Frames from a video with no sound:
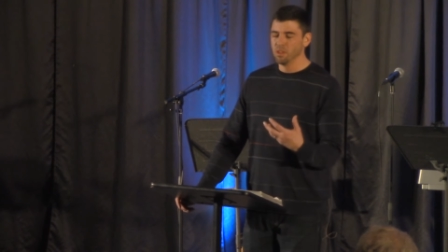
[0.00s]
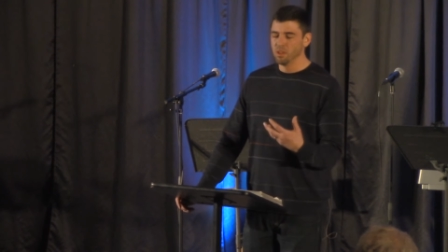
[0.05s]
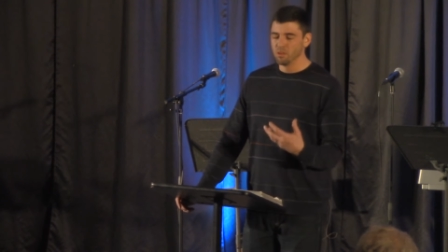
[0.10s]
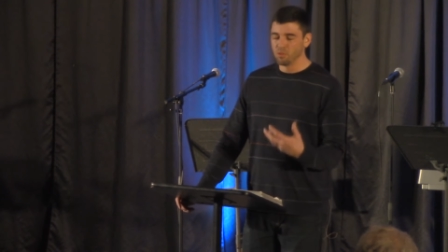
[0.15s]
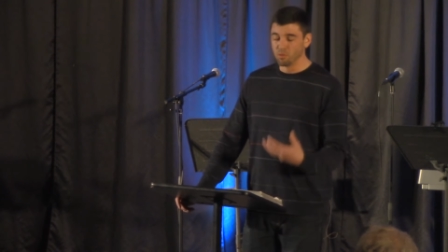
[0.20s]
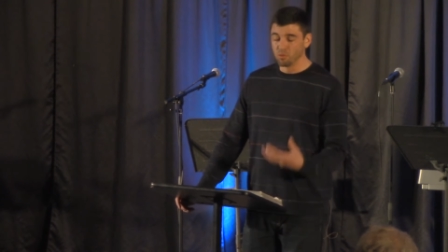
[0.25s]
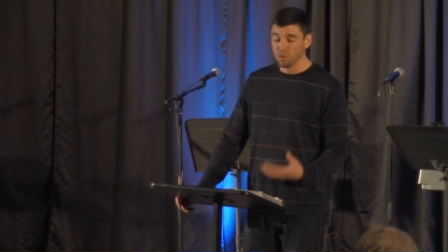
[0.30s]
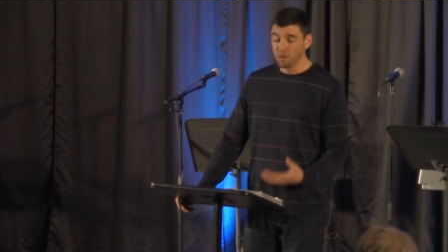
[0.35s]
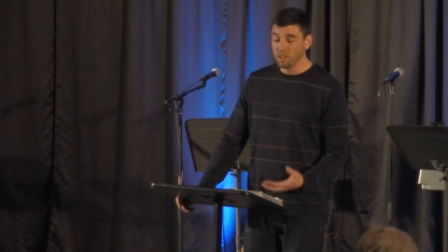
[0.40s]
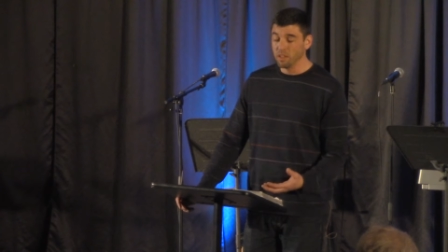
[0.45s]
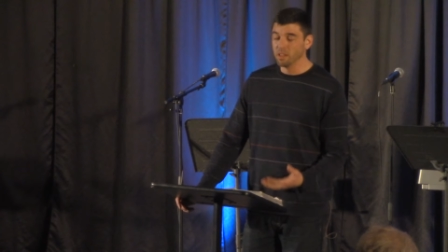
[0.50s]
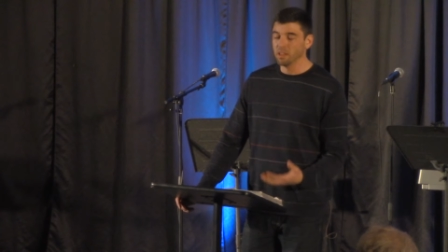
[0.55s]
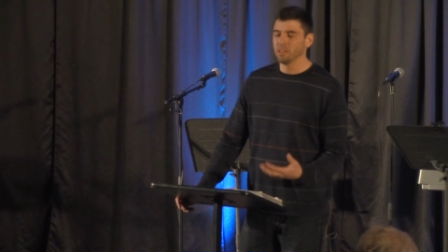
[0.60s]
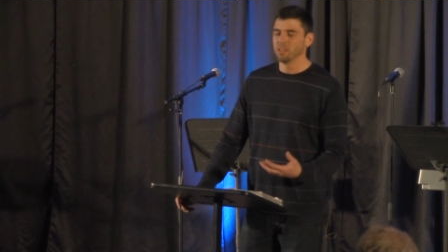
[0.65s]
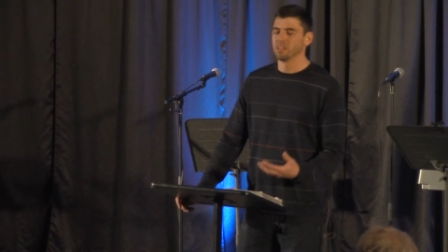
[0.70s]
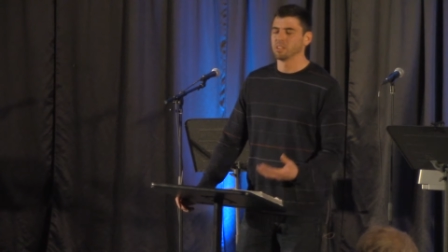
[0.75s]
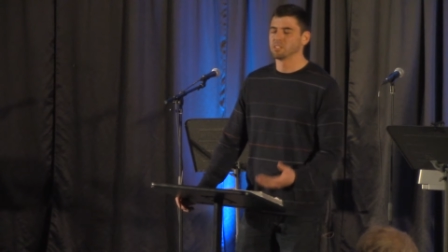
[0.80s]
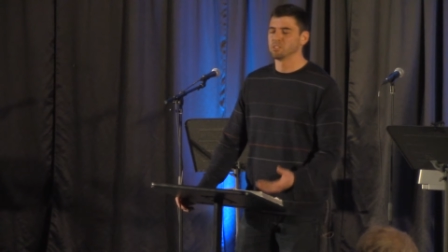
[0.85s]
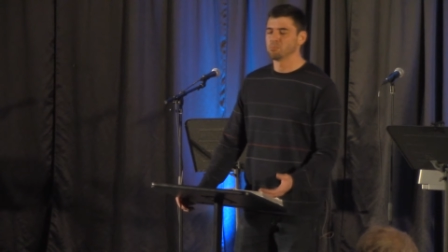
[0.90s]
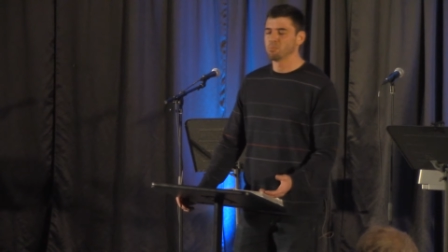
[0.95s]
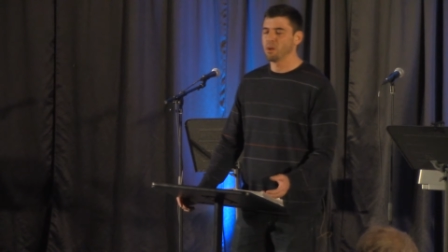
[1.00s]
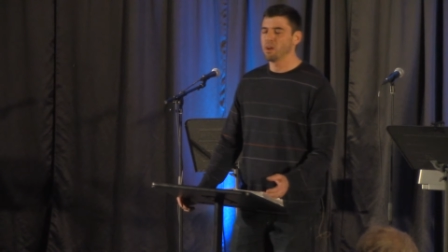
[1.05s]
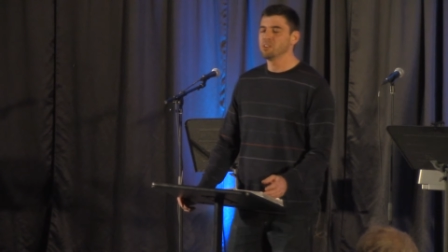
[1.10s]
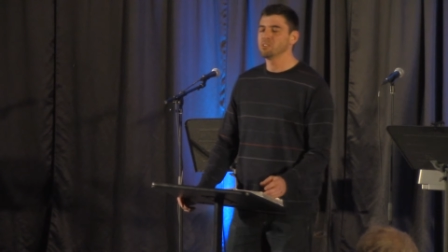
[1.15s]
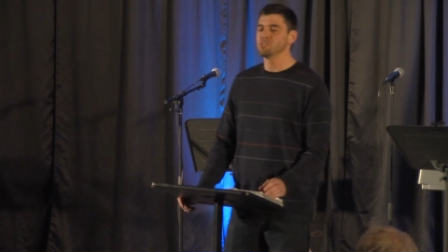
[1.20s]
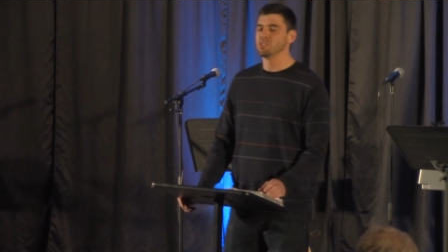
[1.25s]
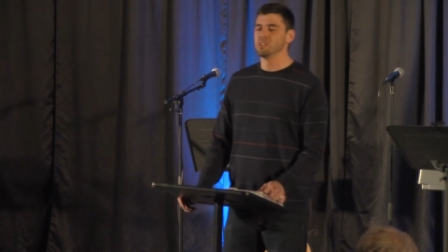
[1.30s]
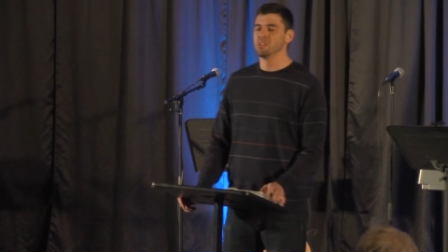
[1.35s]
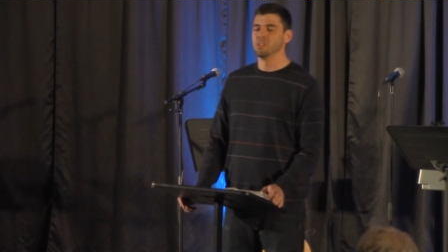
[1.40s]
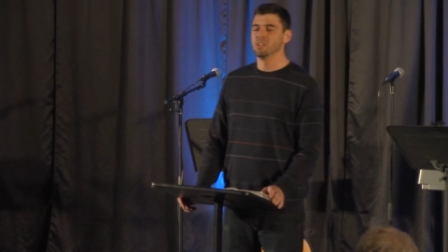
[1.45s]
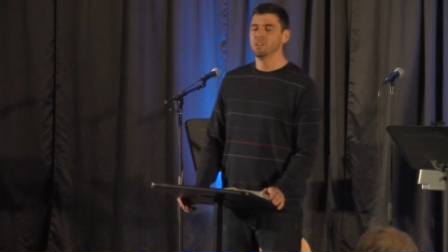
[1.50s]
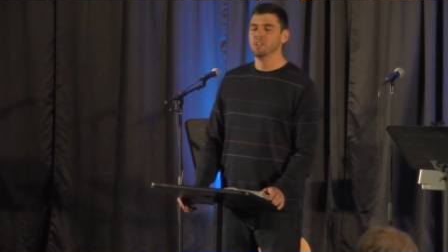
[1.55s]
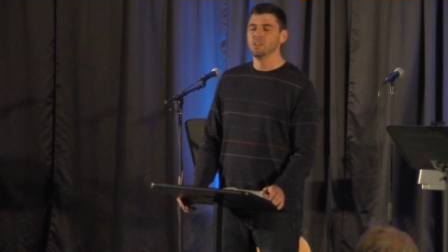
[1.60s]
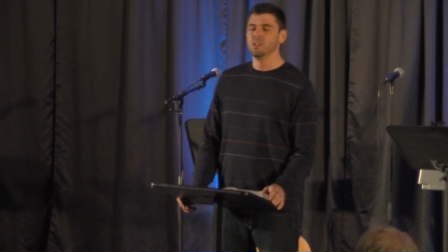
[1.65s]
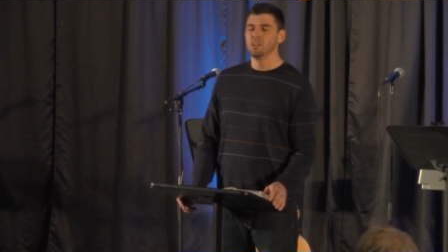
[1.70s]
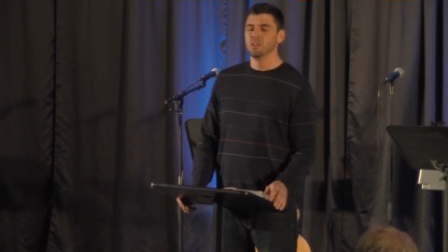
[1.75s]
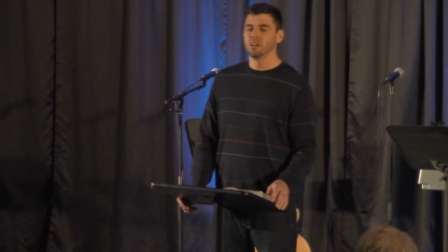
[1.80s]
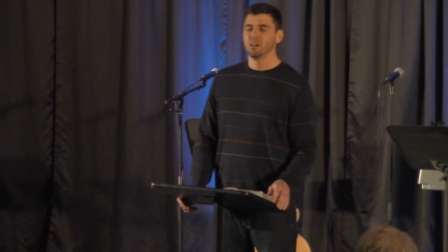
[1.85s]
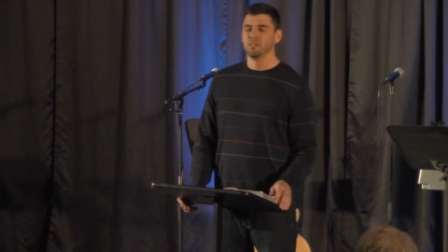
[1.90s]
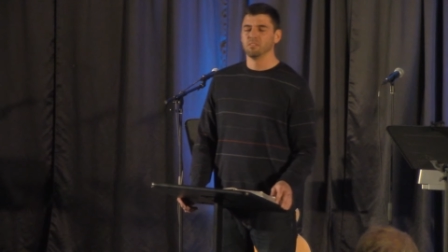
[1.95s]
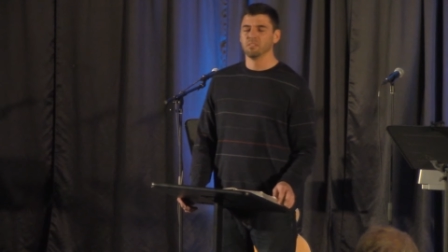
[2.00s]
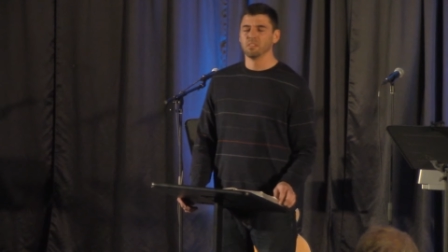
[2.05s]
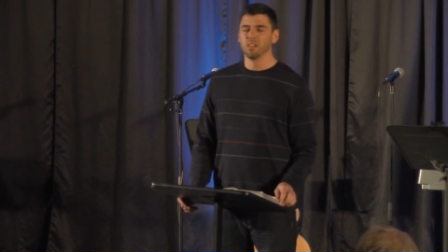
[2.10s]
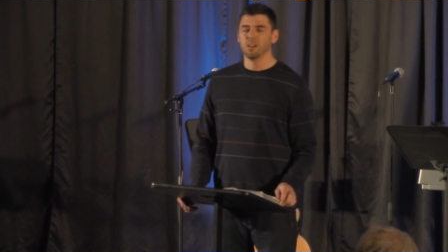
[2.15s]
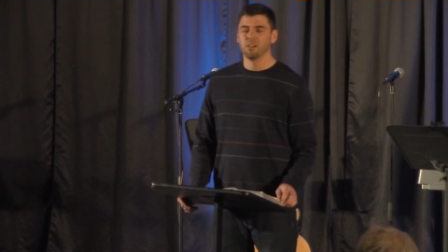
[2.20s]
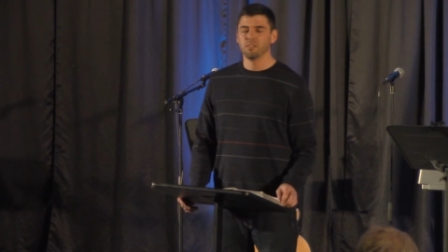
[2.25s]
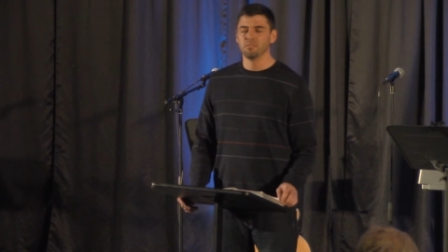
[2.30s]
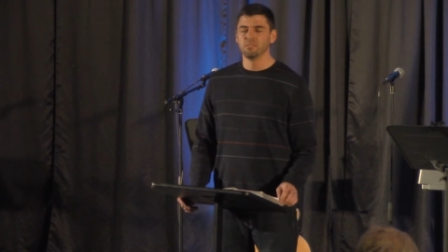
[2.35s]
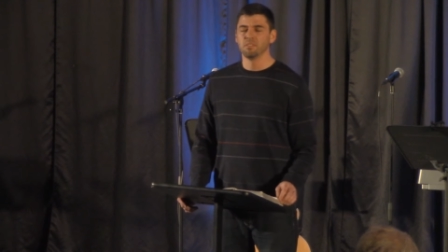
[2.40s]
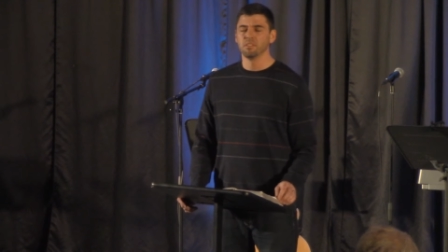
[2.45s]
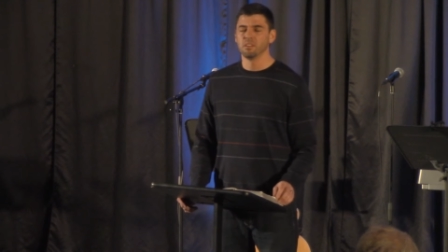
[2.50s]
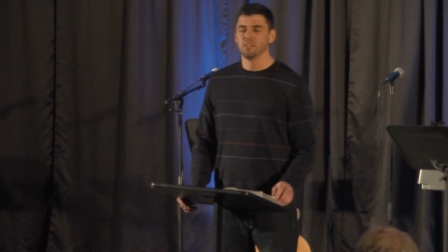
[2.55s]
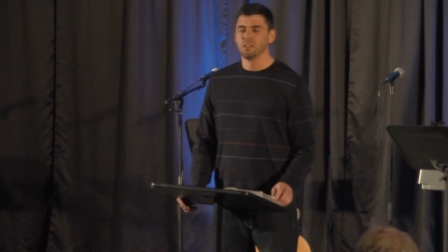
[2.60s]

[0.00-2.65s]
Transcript: real expression of love